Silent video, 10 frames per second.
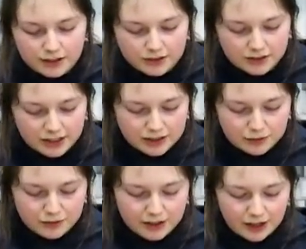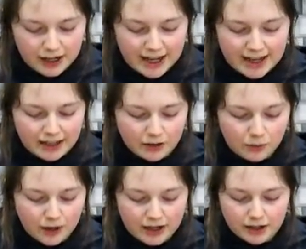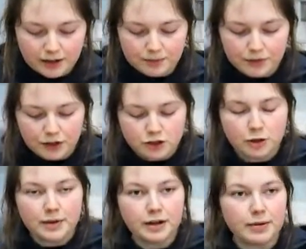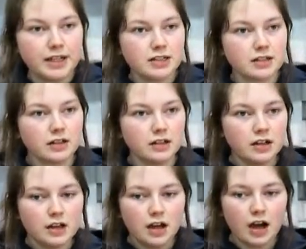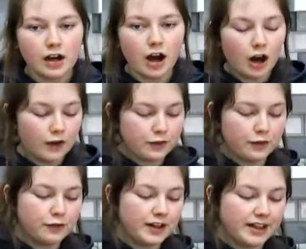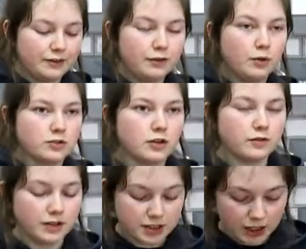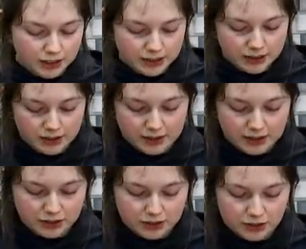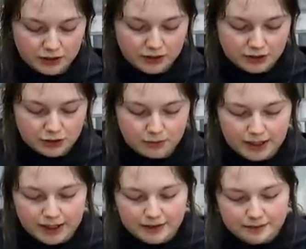it doesn't interfere. I hate when you're chopping a pizza and half the filling falls off the slice because the chunks are too big.